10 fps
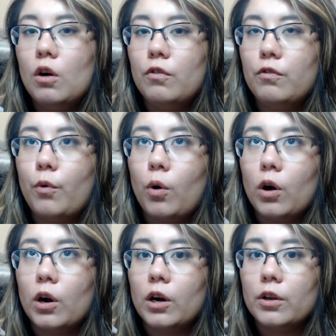
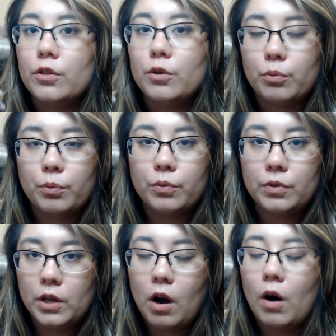for
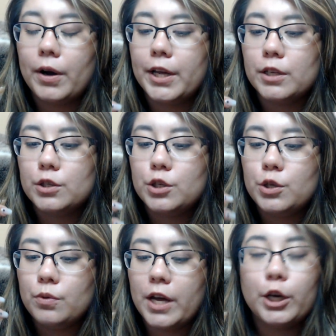the audience
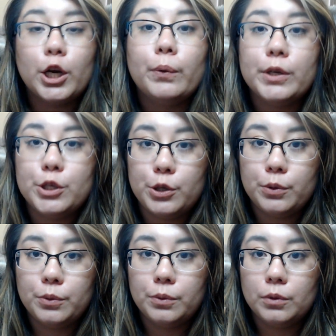to then go and
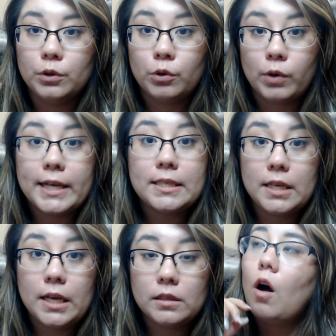do great
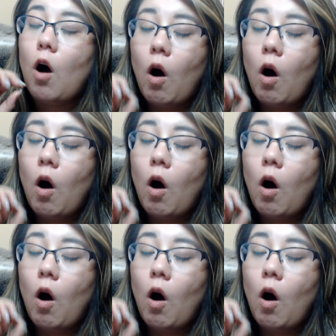deeds.